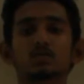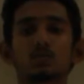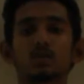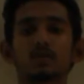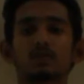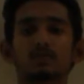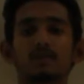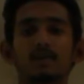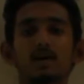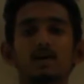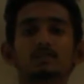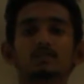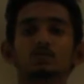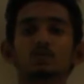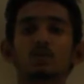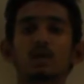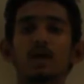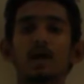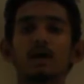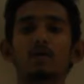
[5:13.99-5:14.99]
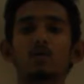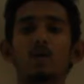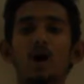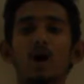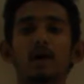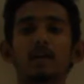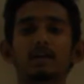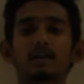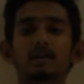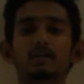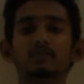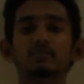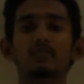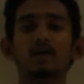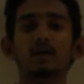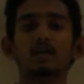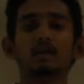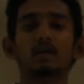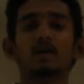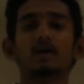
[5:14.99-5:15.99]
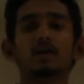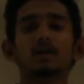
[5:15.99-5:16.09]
with France, we have identified